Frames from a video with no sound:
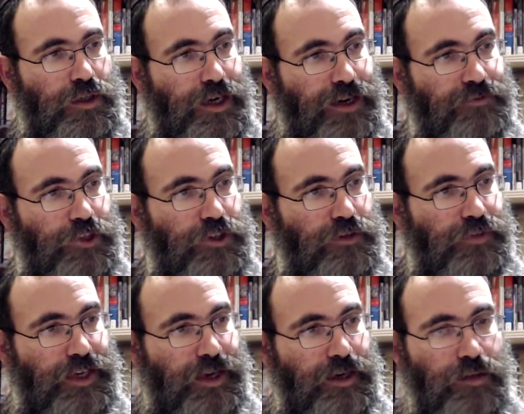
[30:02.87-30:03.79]
kavanah of
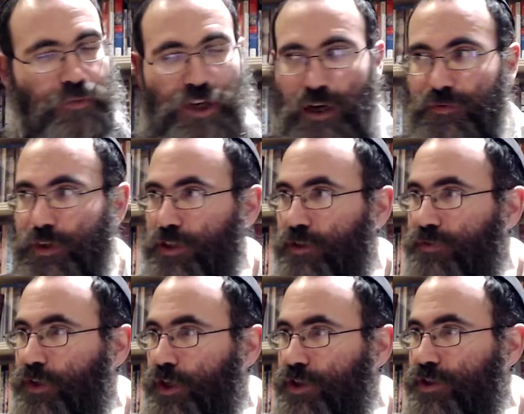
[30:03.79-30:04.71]
the kelim, the kavanah
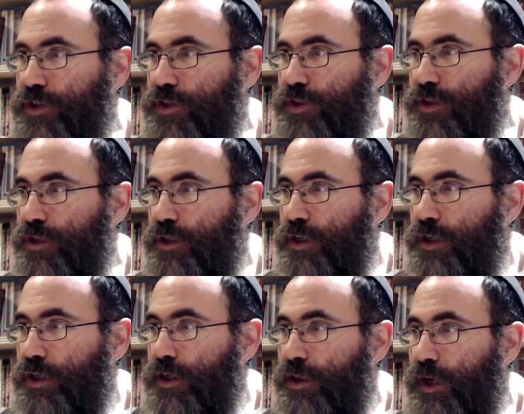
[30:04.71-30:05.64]
of the oisius,
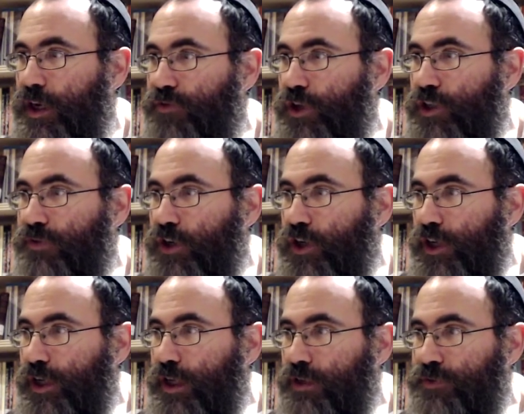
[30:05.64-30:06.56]
the kavanah of the
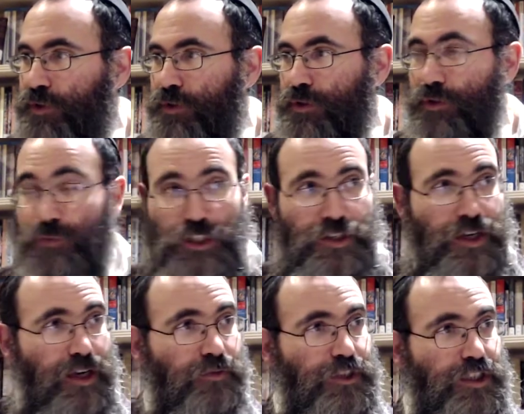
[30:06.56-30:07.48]
keich hagvul, which is the
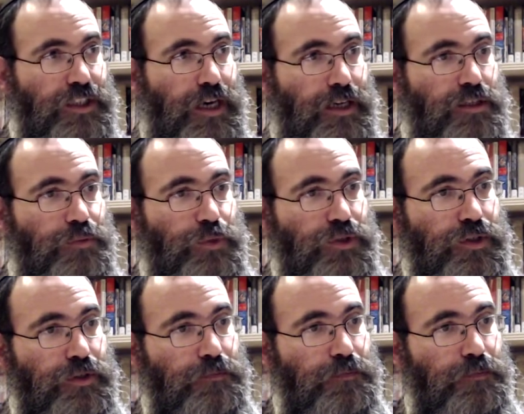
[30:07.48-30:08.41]
kavanah sa'atzmus.